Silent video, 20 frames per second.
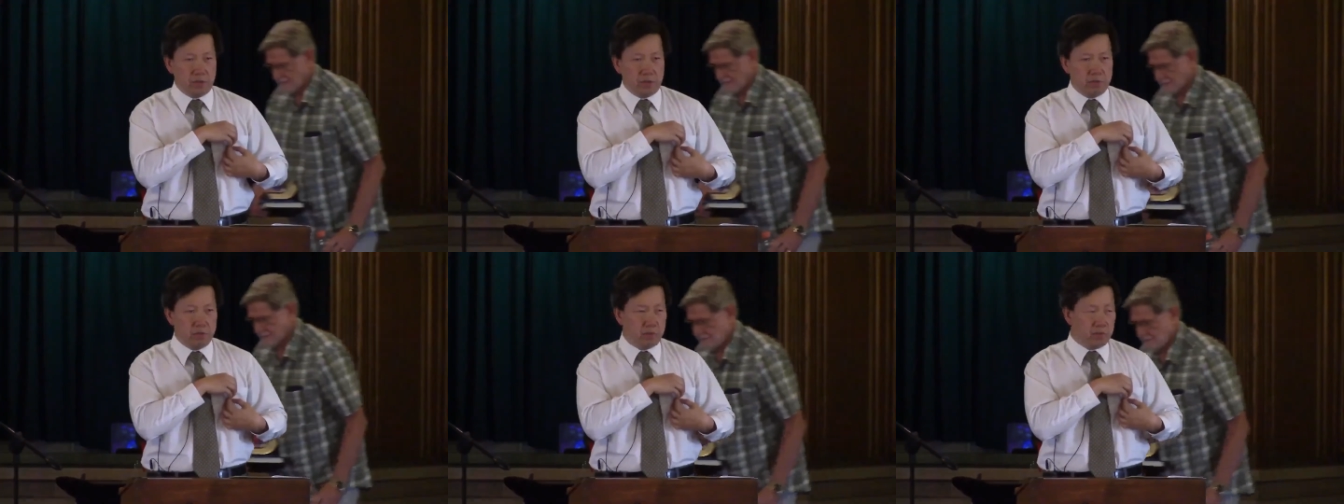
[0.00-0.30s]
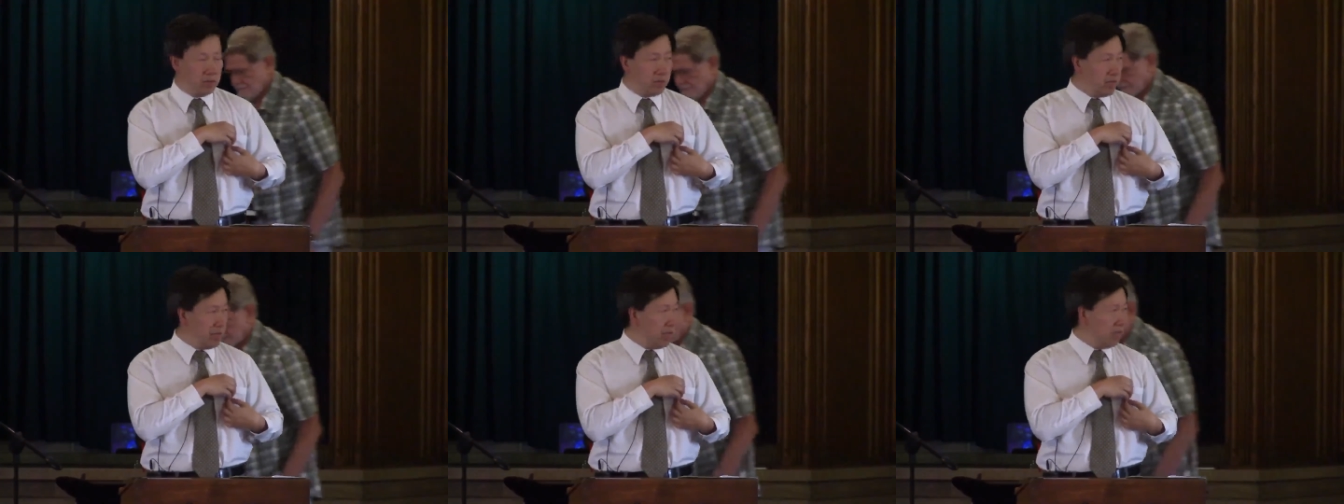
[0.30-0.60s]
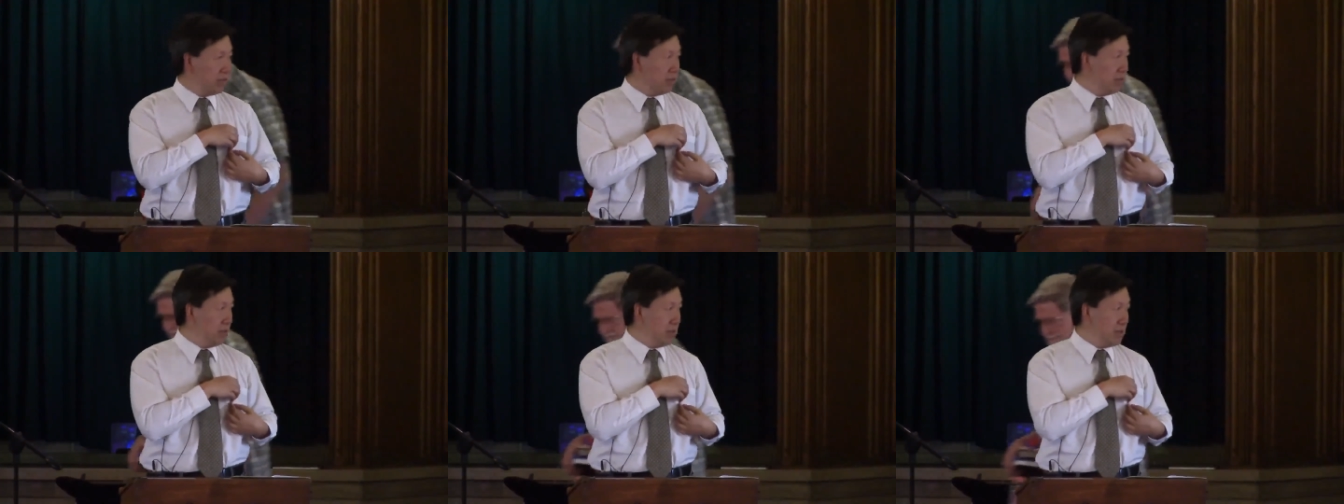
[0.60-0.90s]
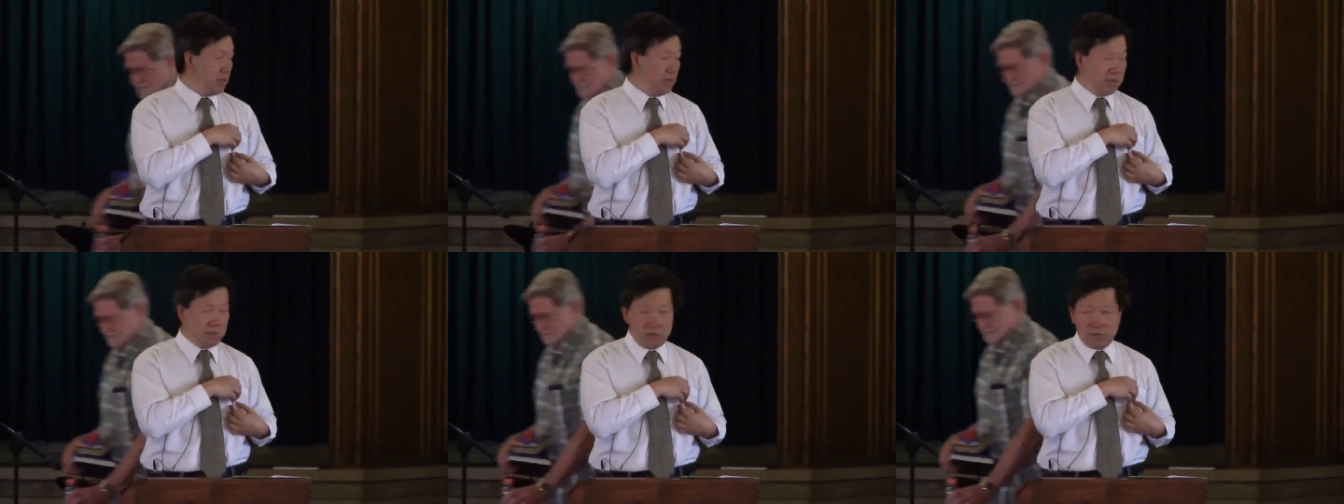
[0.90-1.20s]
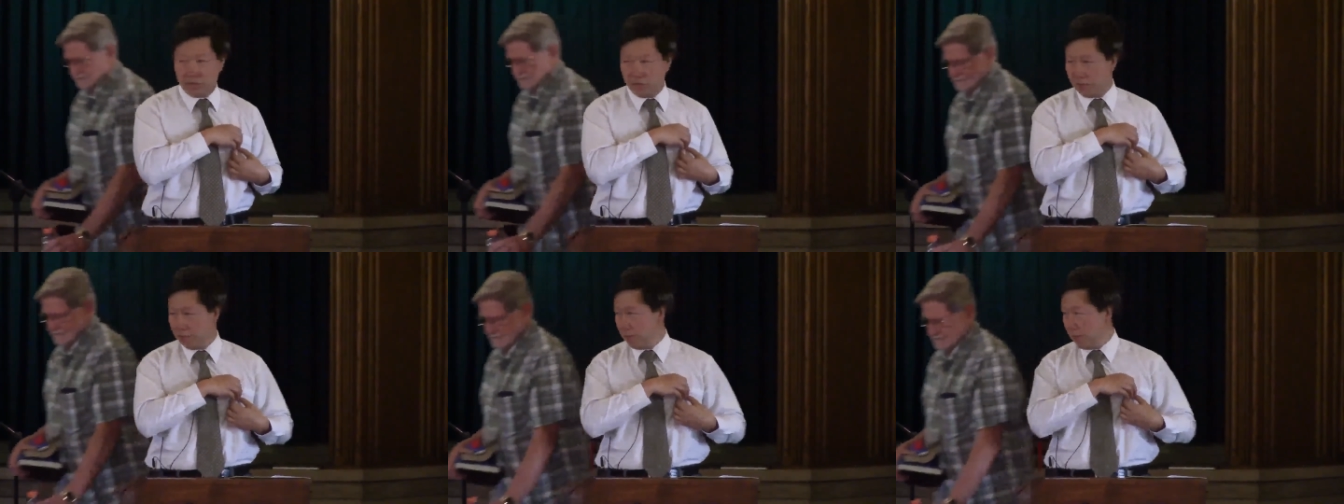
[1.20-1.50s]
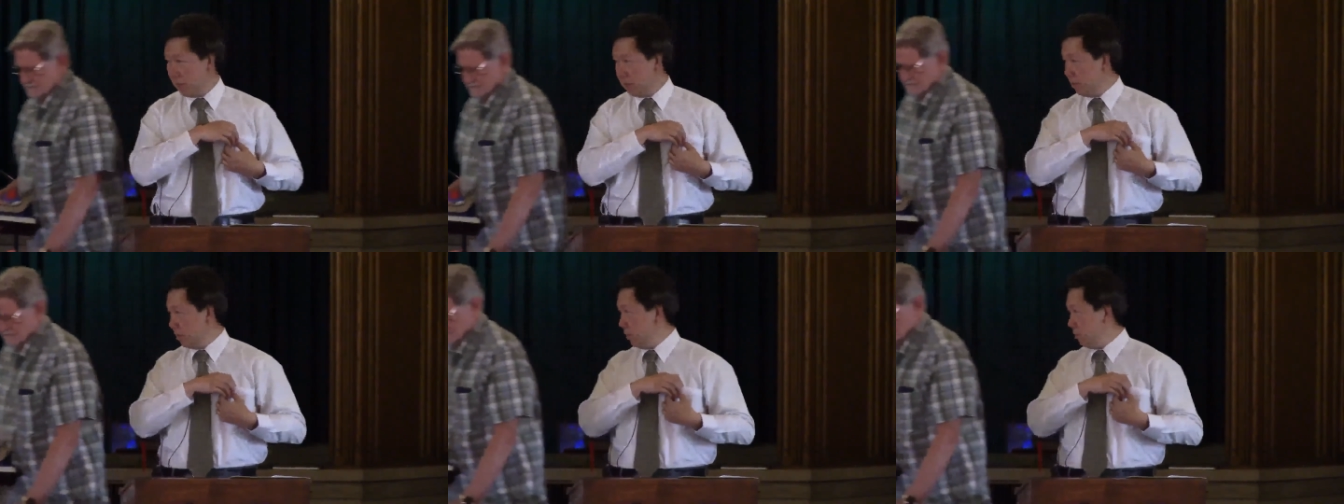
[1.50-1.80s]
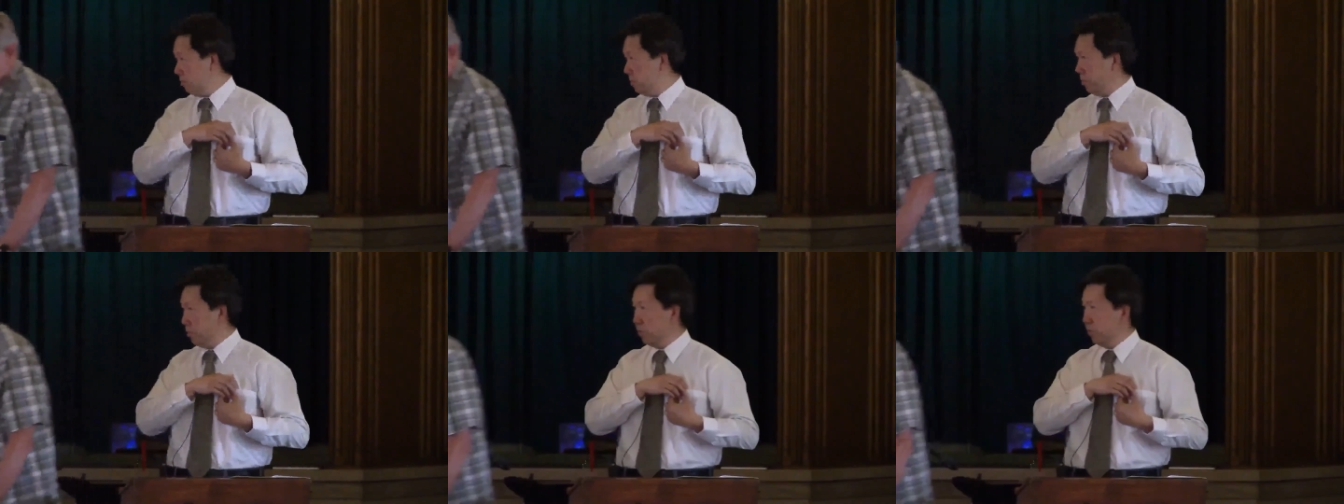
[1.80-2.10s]
today, so you kind of think about a
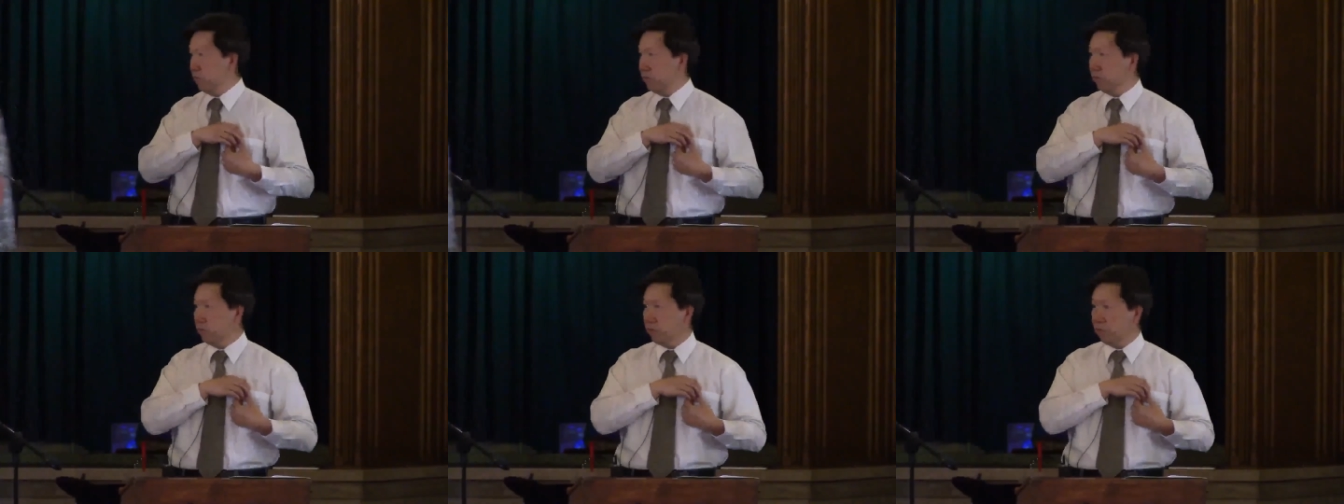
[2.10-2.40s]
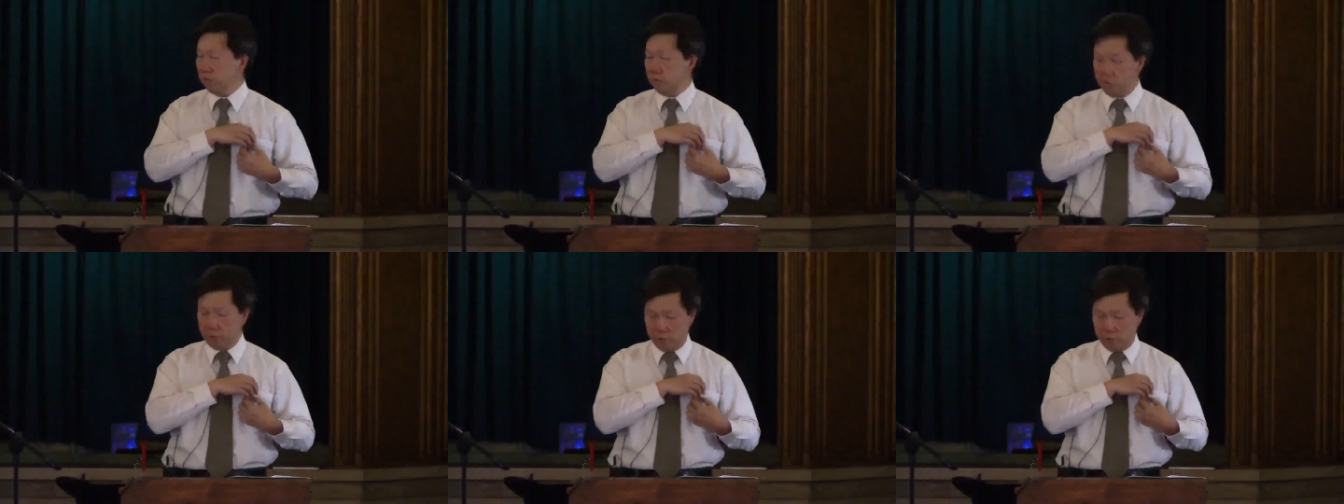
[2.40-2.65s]
beautiful girl.